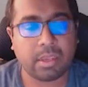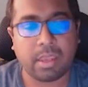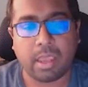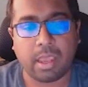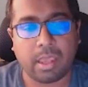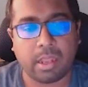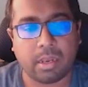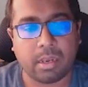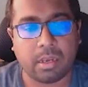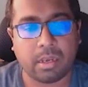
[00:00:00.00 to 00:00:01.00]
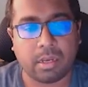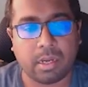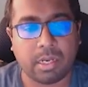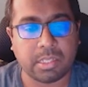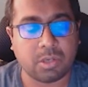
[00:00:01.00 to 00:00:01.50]
and
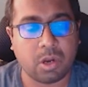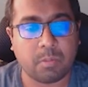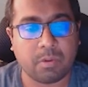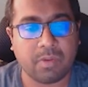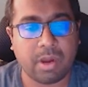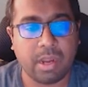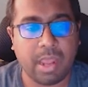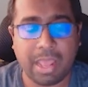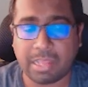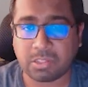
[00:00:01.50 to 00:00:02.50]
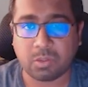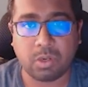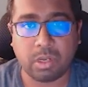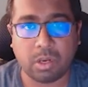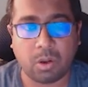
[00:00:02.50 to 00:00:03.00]
it does not provide as
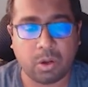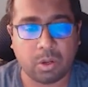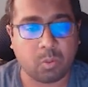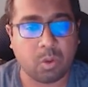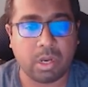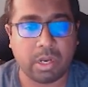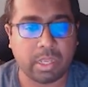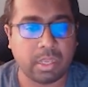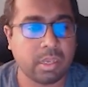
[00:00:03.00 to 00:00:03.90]
good an audio quality